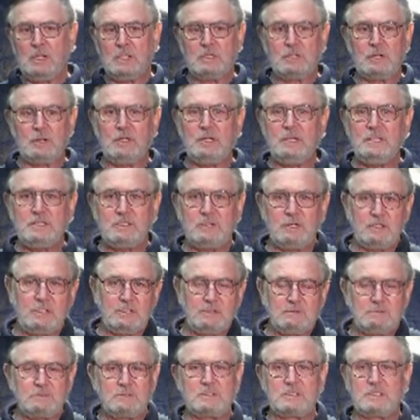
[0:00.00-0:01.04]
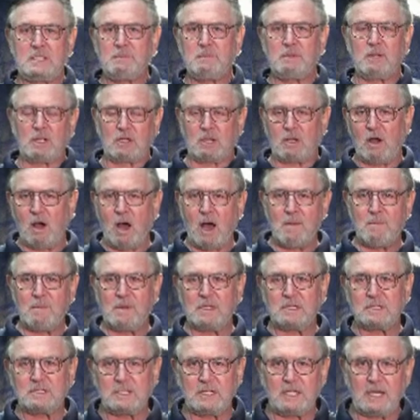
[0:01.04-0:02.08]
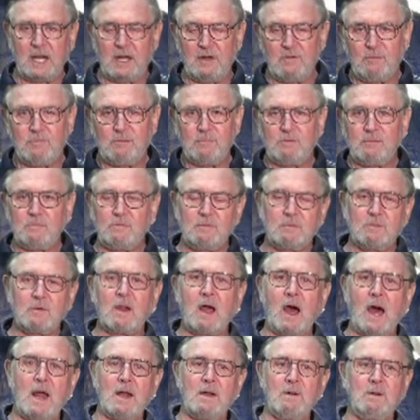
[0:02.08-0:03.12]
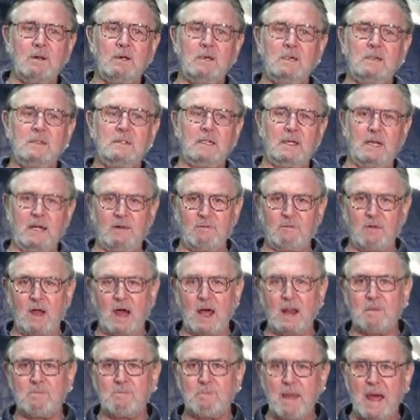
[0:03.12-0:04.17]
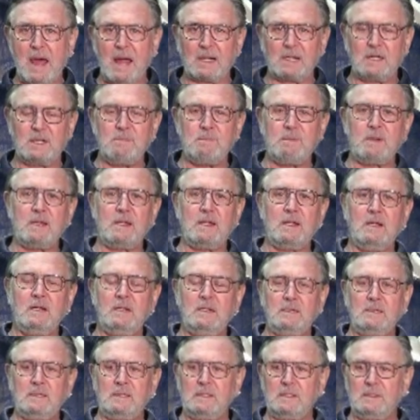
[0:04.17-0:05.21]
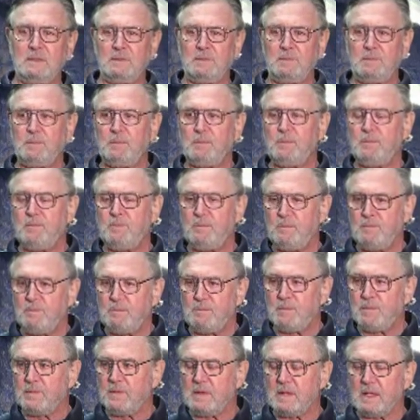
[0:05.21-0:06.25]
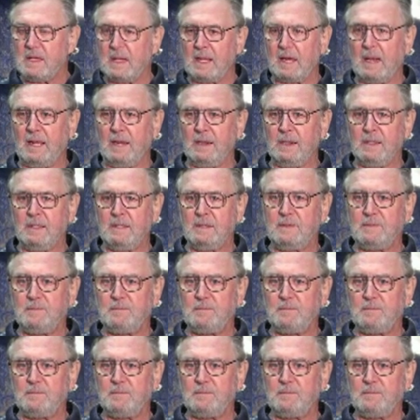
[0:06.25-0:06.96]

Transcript: So these are some of the comments that I've gotten, that have gotten back to me, and